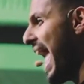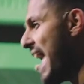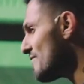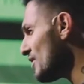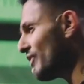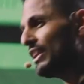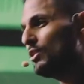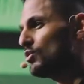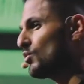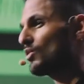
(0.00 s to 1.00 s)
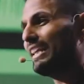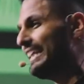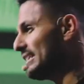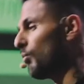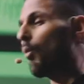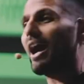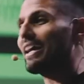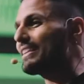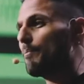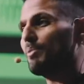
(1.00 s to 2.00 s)
everything you do can either
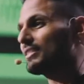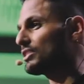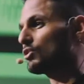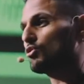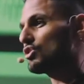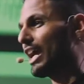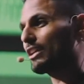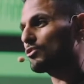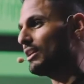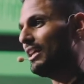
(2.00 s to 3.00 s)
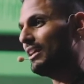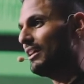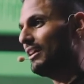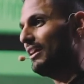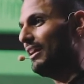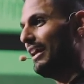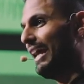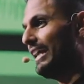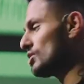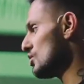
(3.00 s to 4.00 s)
wire that person's trajectory
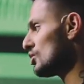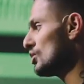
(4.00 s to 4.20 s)
into just